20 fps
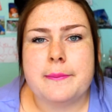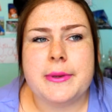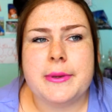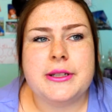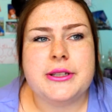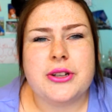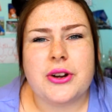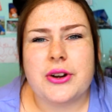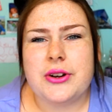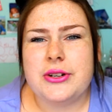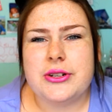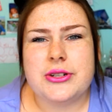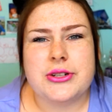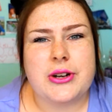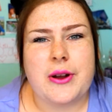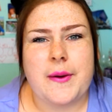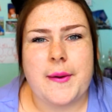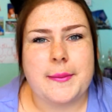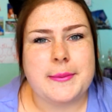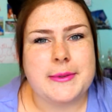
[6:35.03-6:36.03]
but don't
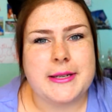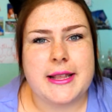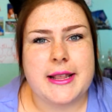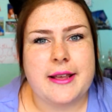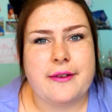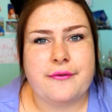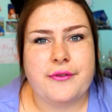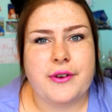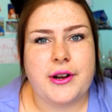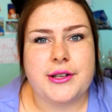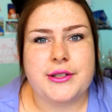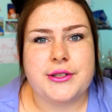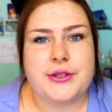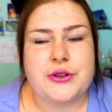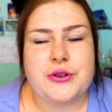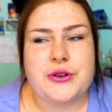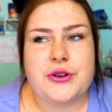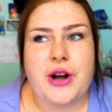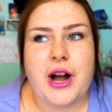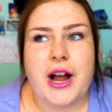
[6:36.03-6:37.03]
show up to their front
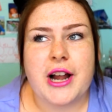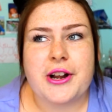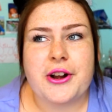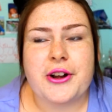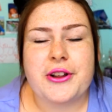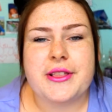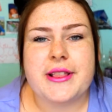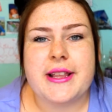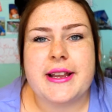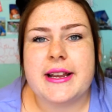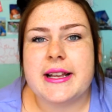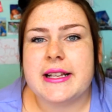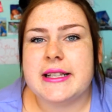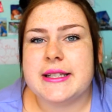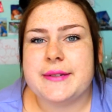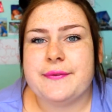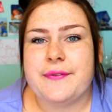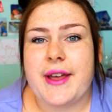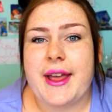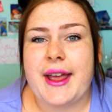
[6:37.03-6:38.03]
door. I don't think
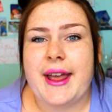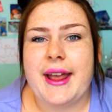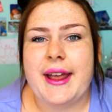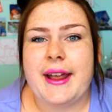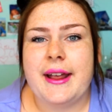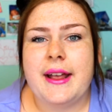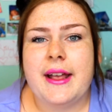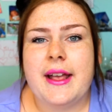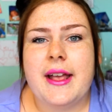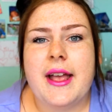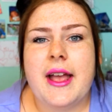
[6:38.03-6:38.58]
it's fair.